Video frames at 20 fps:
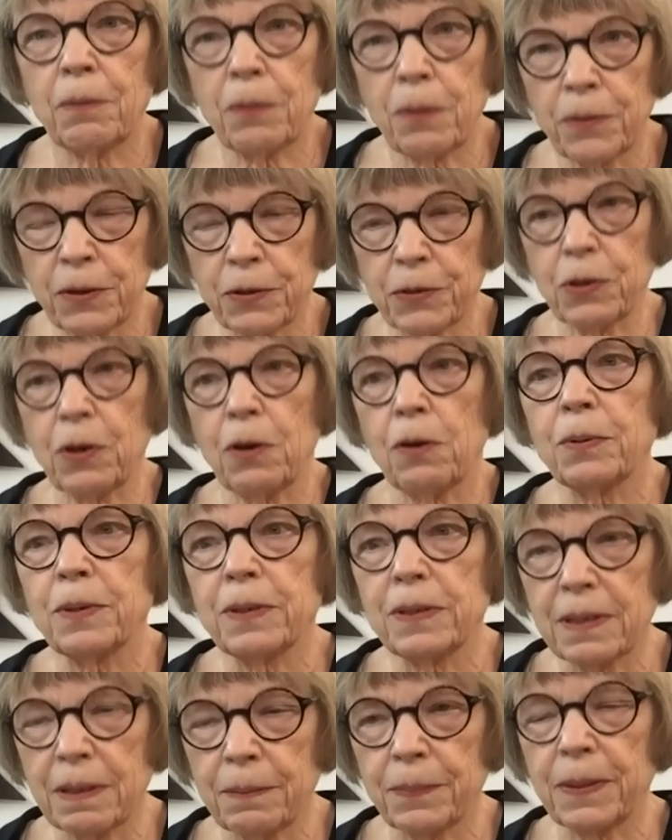there's always
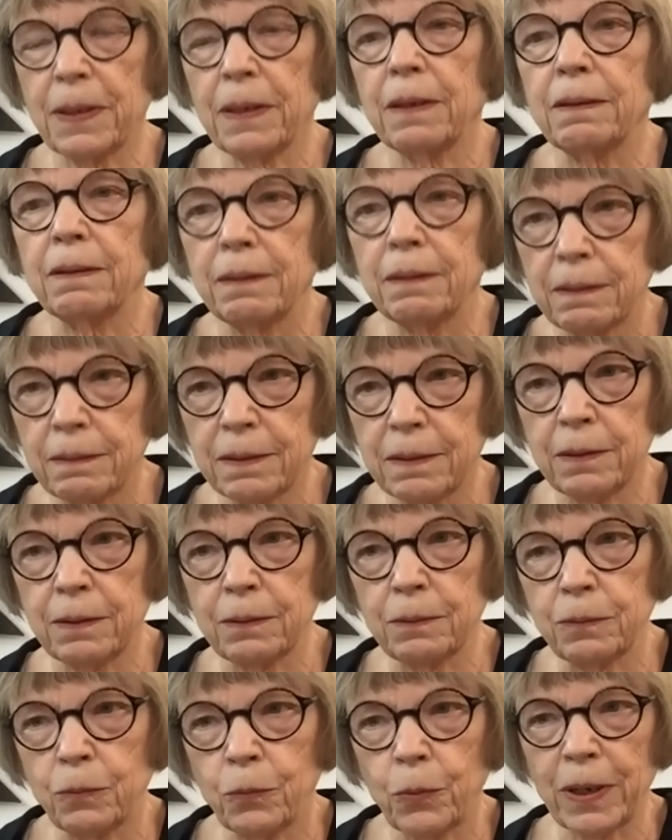something, you
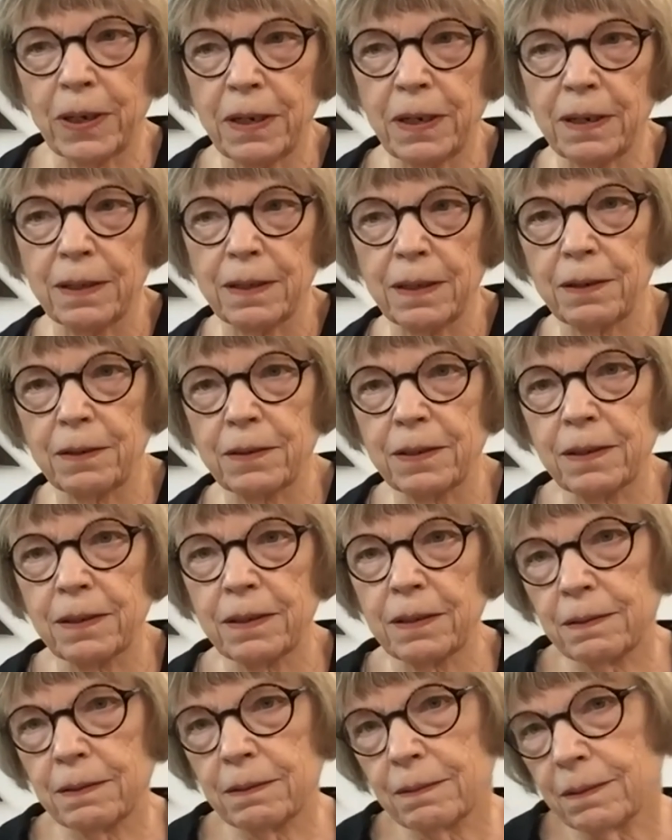know, waiting there to
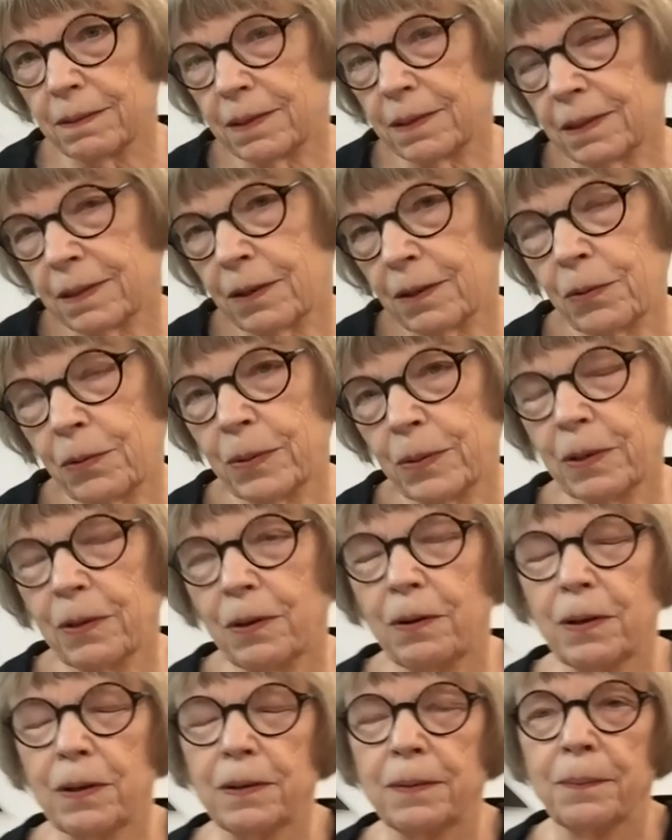get going
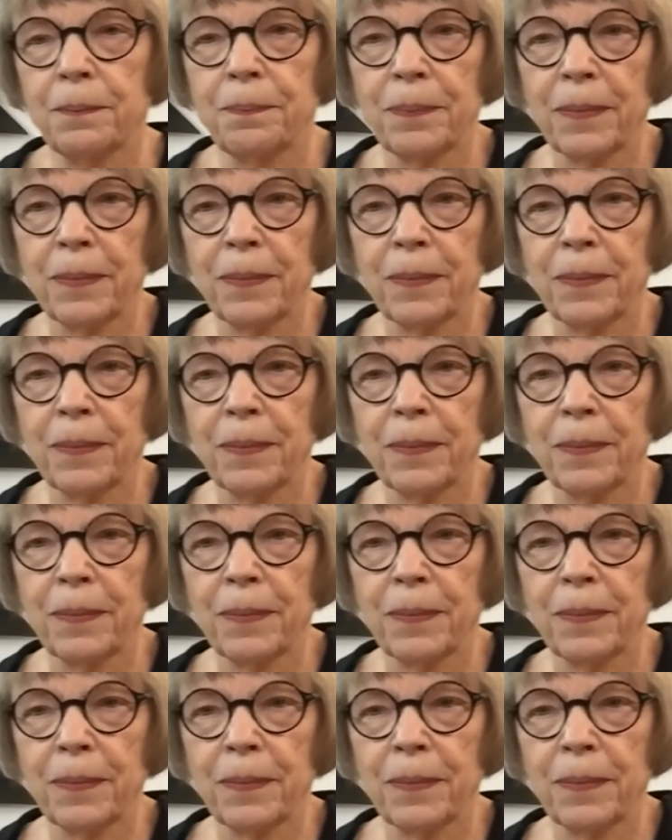on.